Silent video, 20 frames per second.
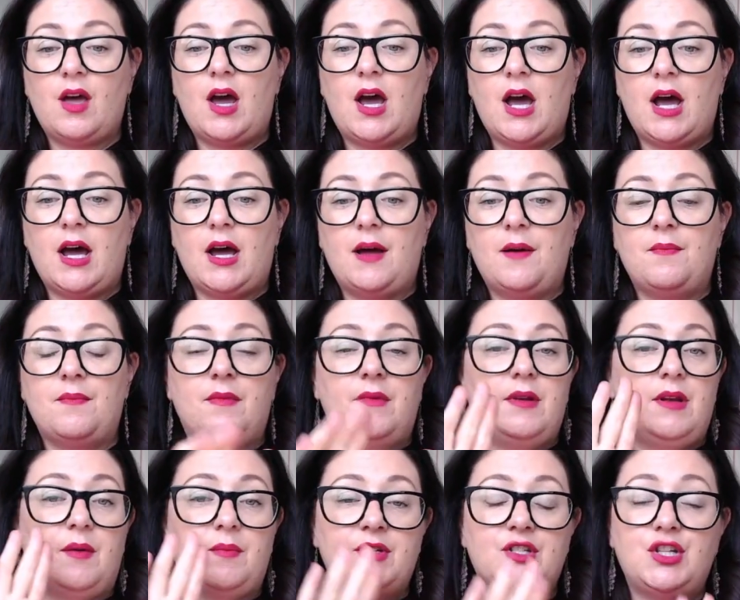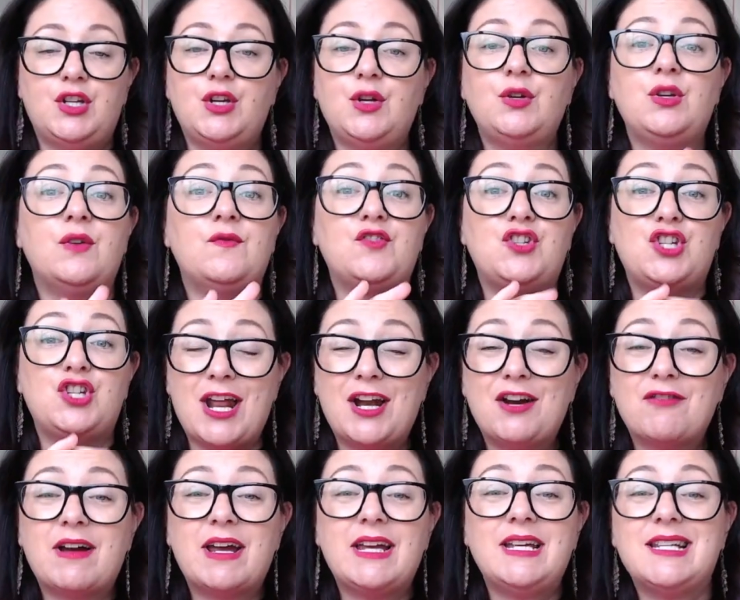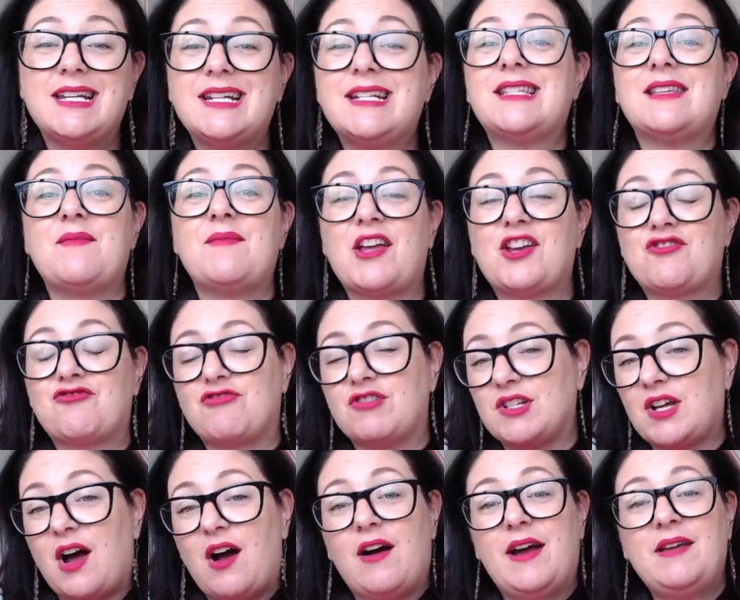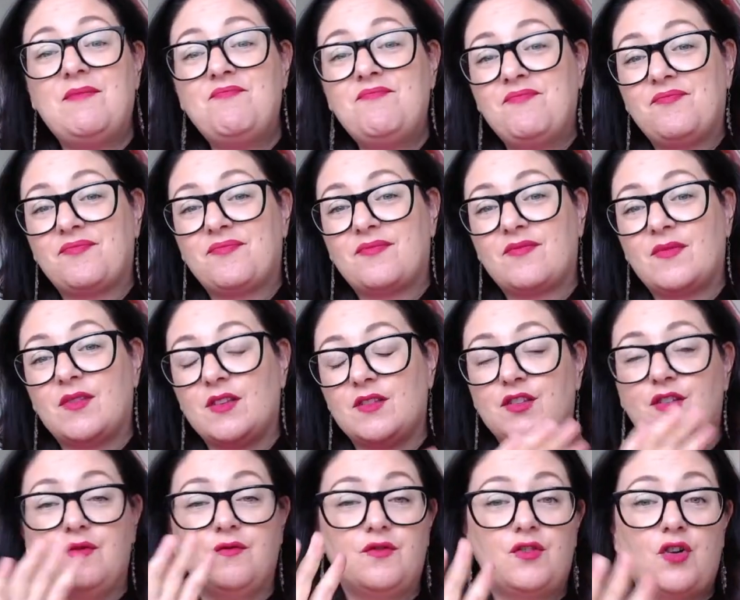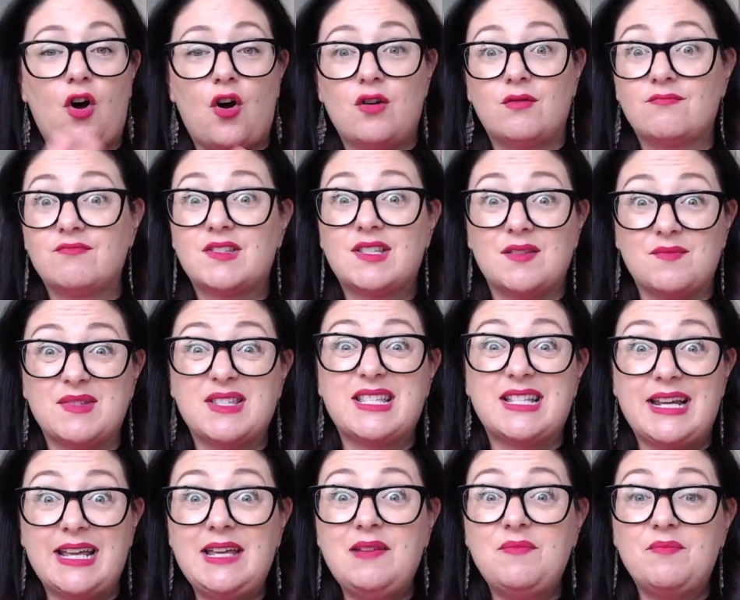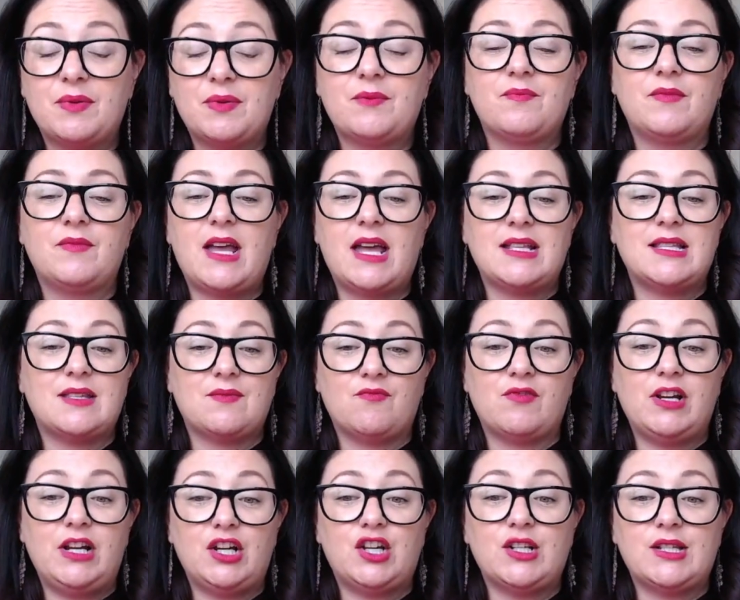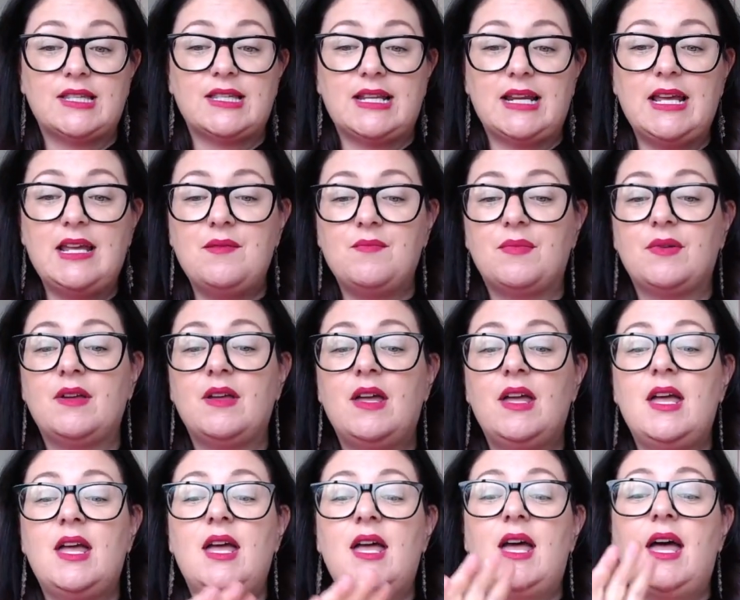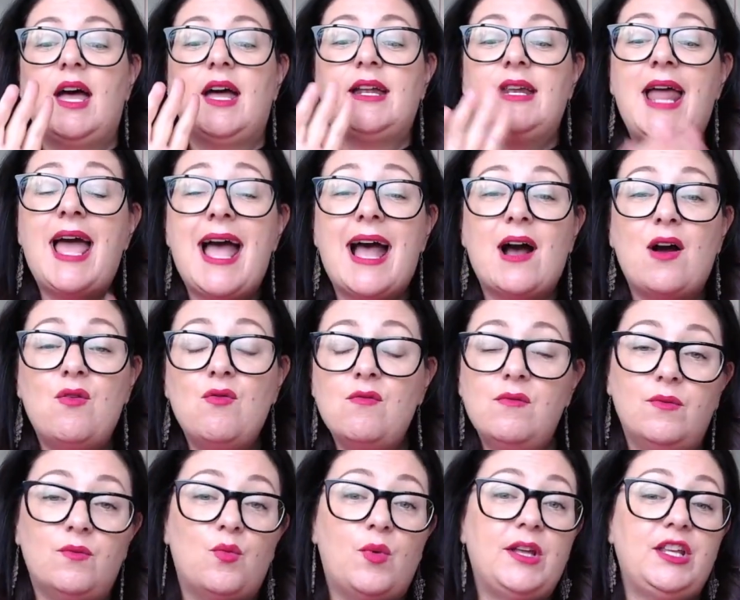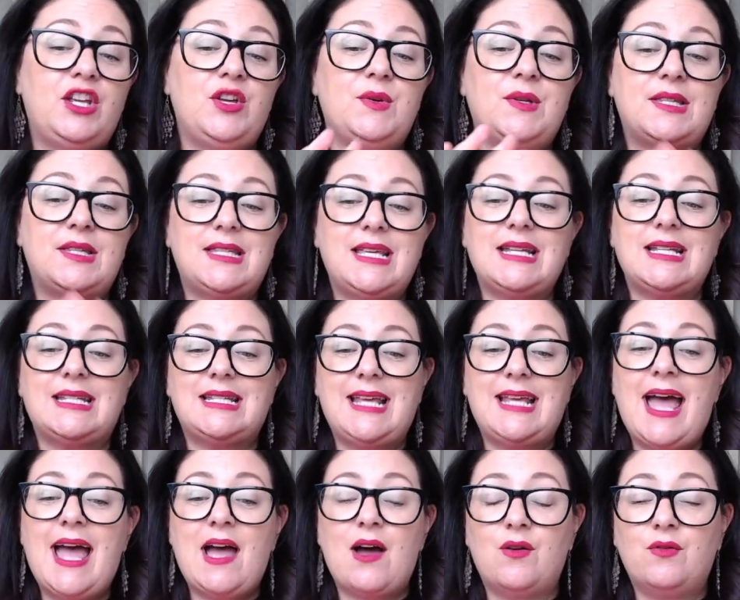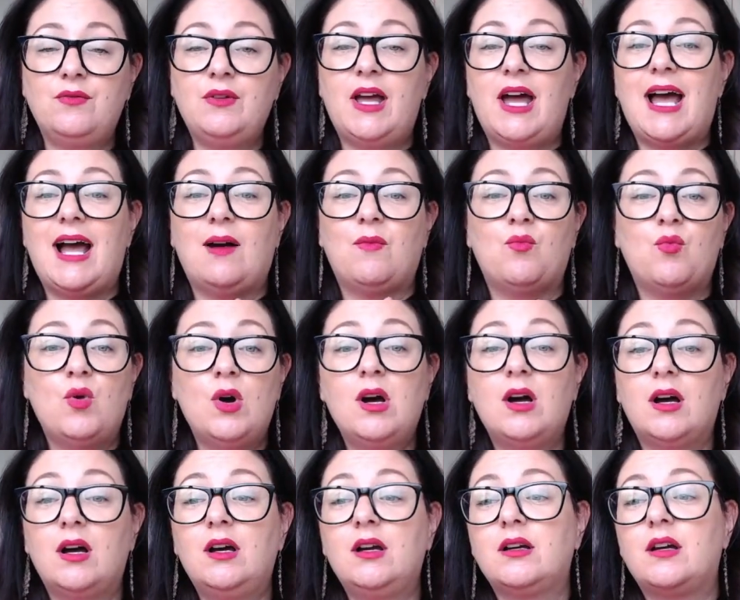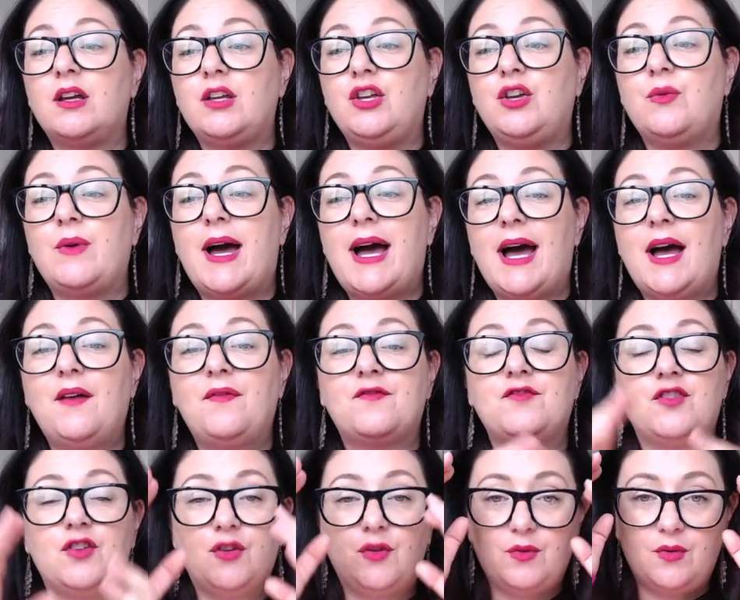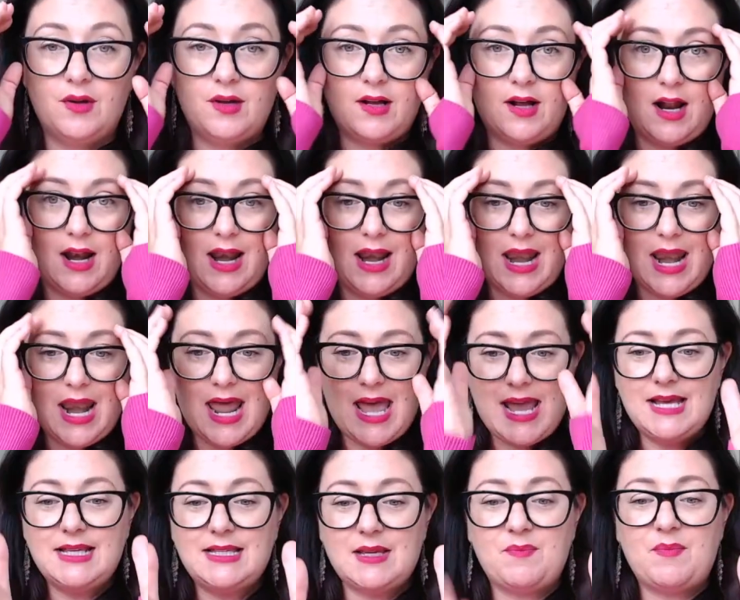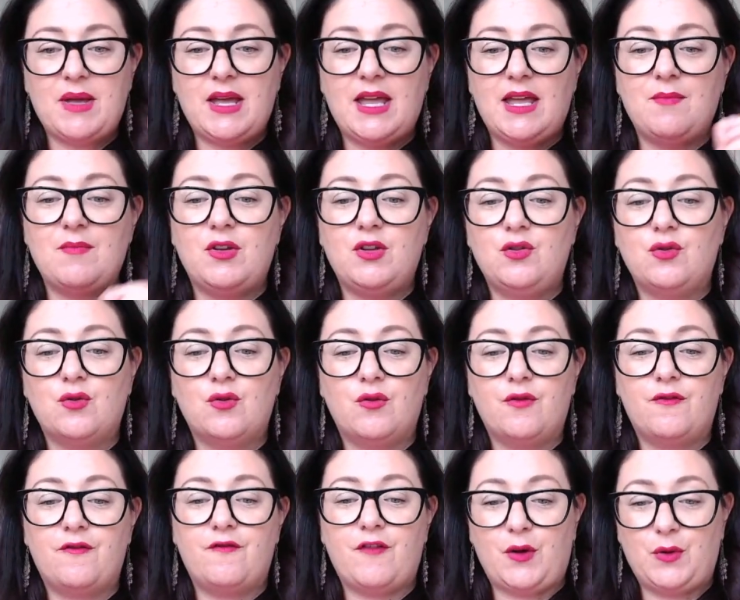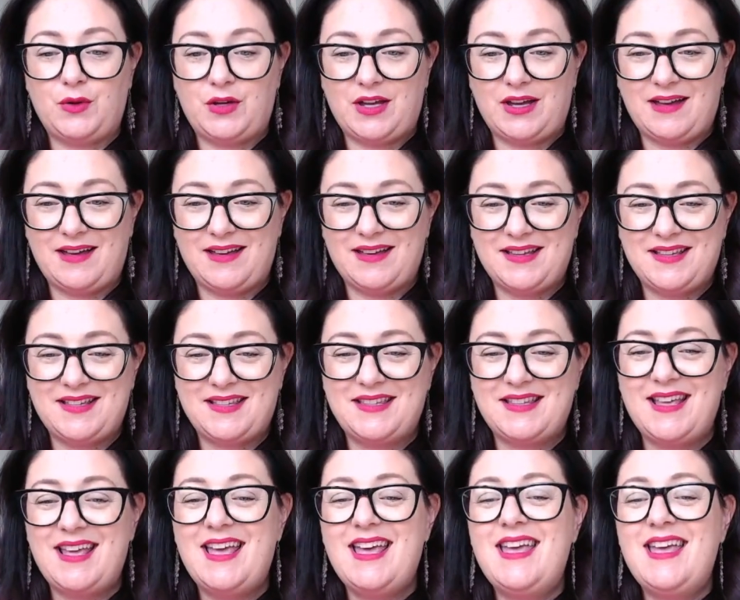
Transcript: Number 2, you've generated some extra time. You've got some sleep, getting some really good sleep. Now, when you sit down and work, you have to laser beam your focus.